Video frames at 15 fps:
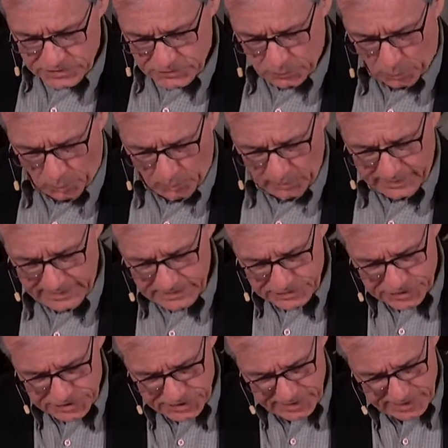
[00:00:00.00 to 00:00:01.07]
a sword in
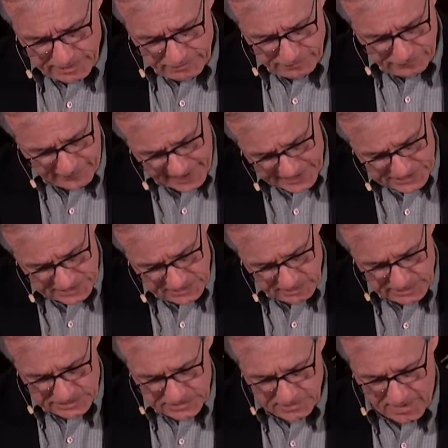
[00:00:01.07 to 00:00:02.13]
its sheath fastened
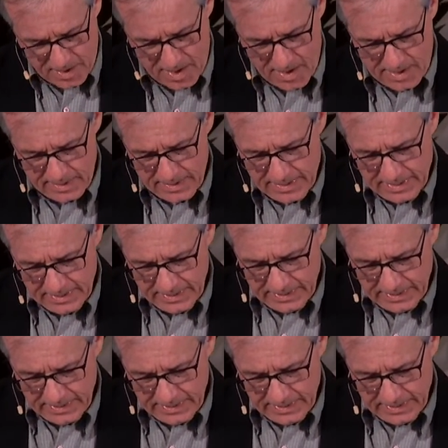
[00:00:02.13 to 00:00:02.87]
on his thigh.